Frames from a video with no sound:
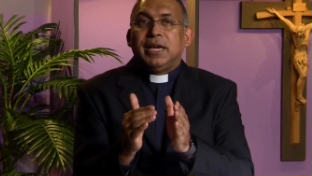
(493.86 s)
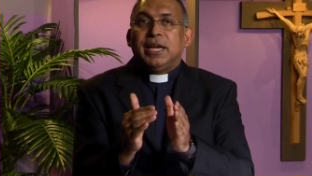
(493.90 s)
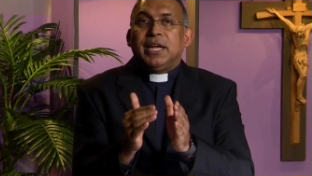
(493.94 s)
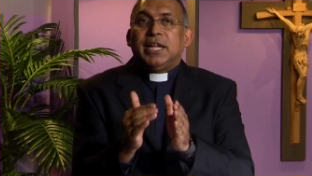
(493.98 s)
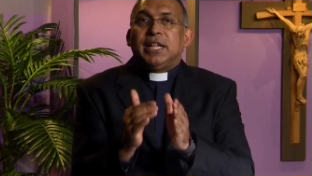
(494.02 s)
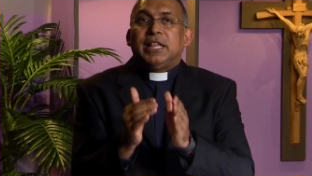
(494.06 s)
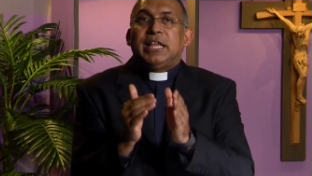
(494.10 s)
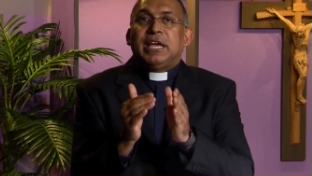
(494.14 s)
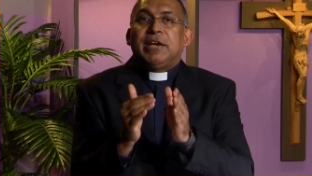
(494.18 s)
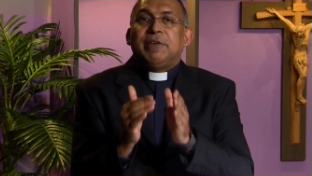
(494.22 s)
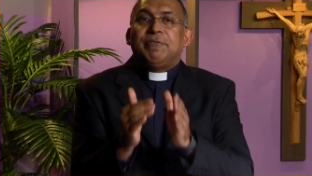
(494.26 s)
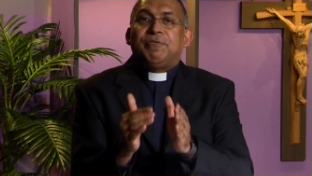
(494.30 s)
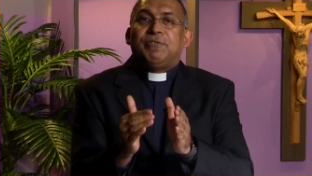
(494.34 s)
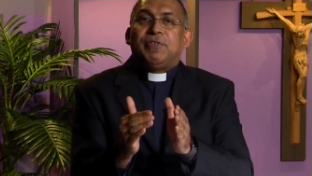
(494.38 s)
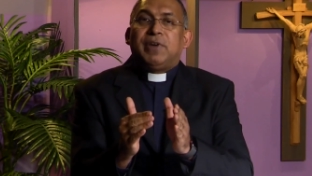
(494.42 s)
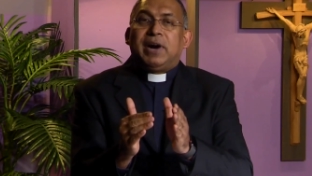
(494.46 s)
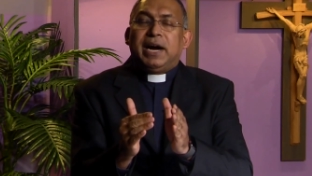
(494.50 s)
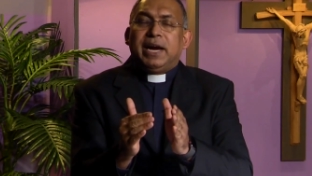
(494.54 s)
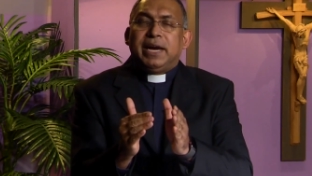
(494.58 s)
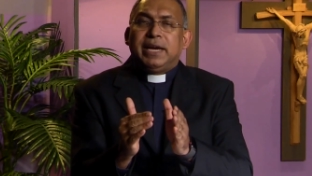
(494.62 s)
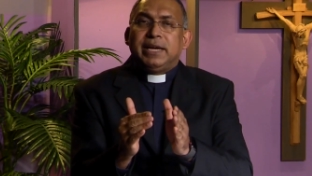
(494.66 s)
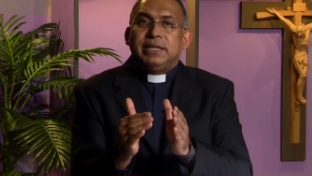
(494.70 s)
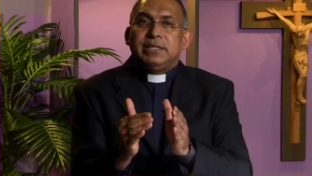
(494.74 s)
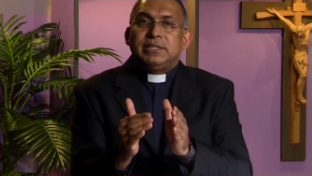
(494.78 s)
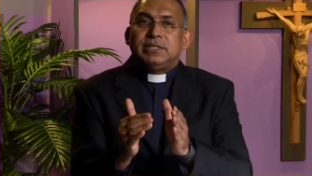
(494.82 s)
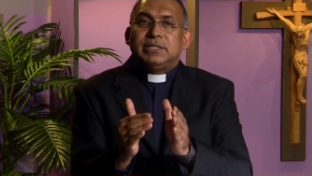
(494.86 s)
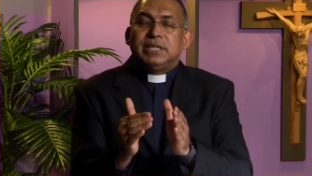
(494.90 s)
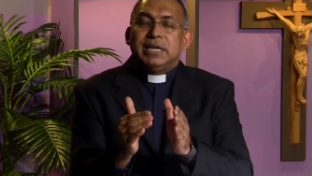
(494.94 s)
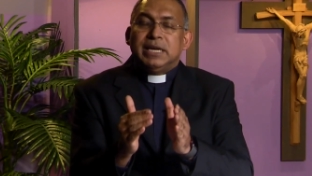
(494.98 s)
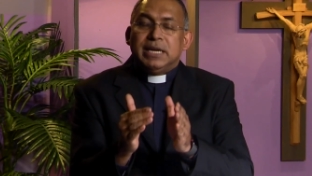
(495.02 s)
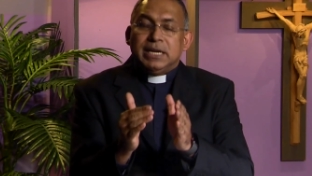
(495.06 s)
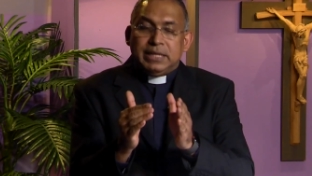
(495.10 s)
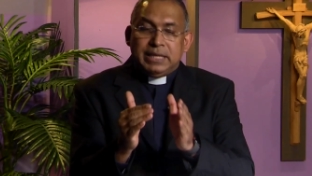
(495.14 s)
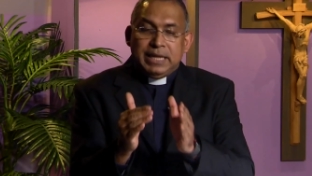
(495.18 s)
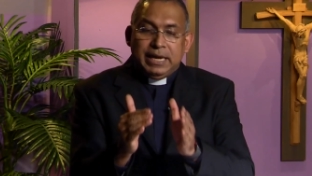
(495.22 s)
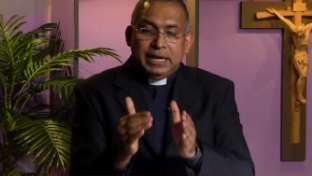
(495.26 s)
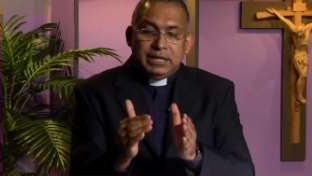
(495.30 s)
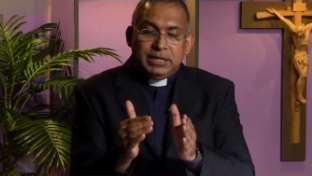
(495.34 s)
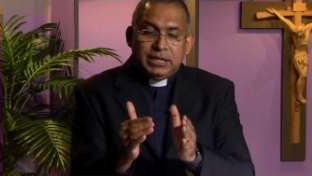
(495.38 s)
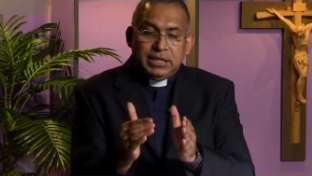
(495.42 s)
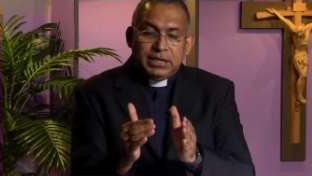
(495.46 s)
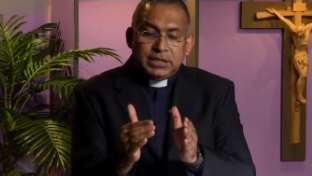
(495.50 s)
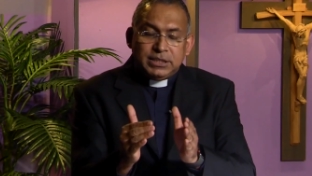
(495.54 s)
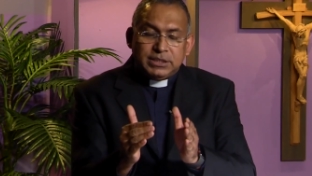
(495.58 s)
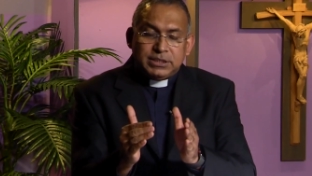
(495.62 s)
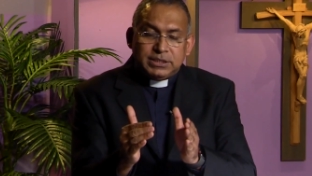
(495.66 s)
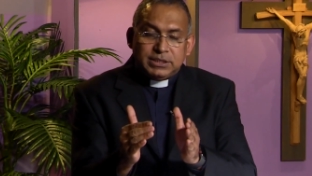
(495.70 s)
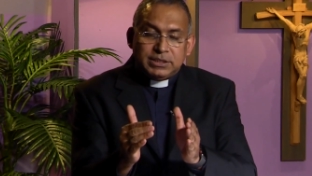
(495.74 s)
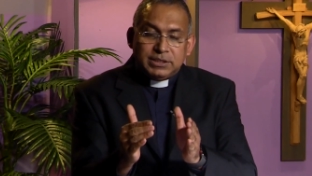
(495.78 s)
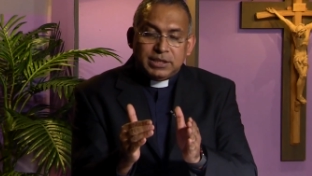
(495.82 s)
they find that
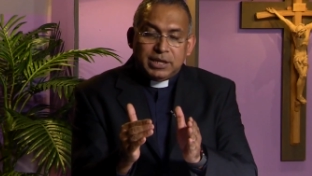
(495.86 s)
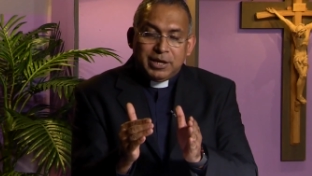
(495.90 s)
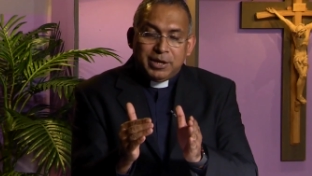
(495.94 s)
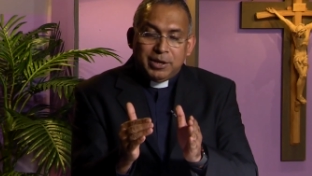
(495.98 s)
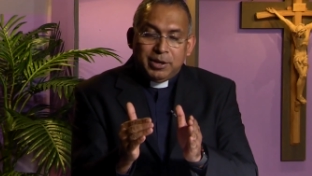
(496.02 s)
these